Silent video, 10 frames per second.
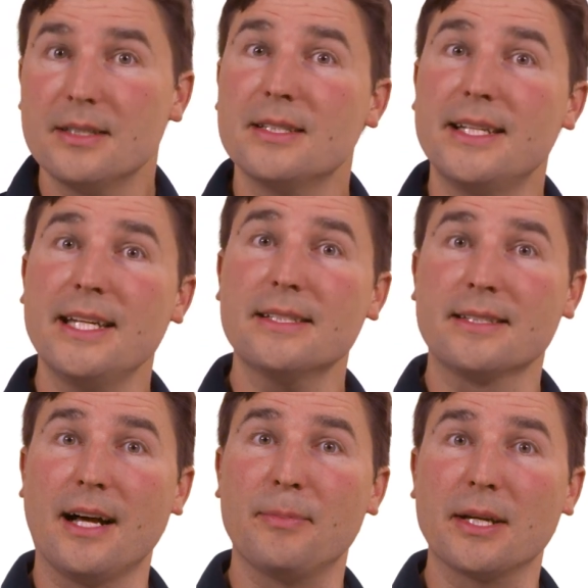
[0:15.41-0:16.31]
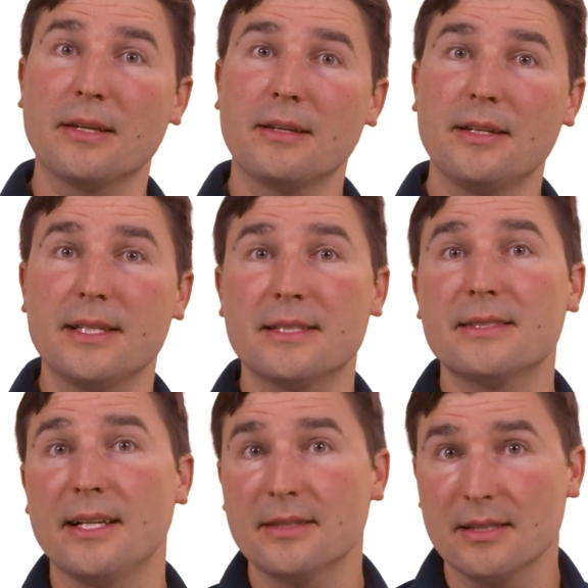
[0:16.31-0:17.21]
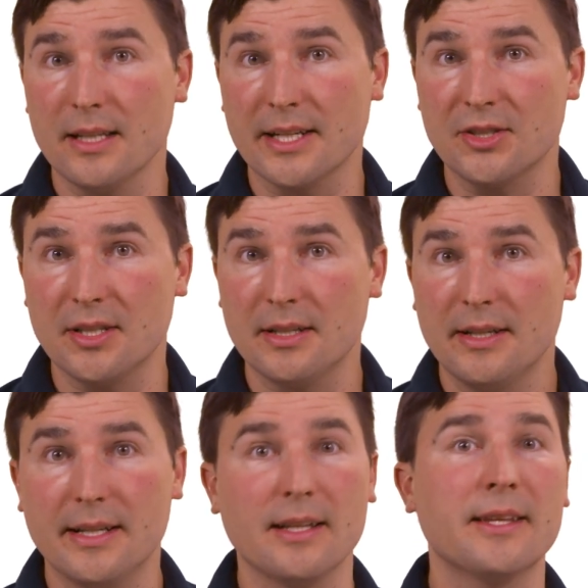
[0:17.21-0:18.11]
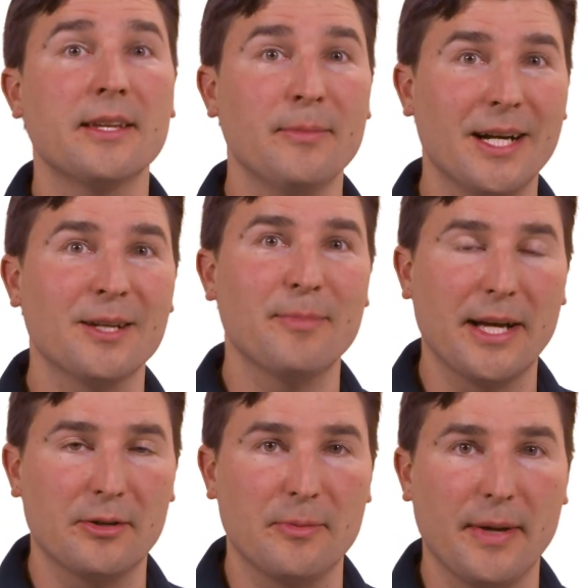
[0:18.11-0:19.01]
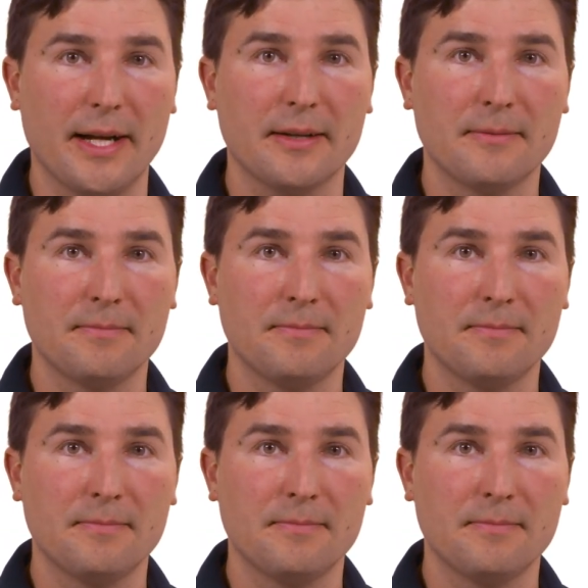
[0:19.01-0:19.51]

Today's topic is cell selection in a lithium-ion battery pack.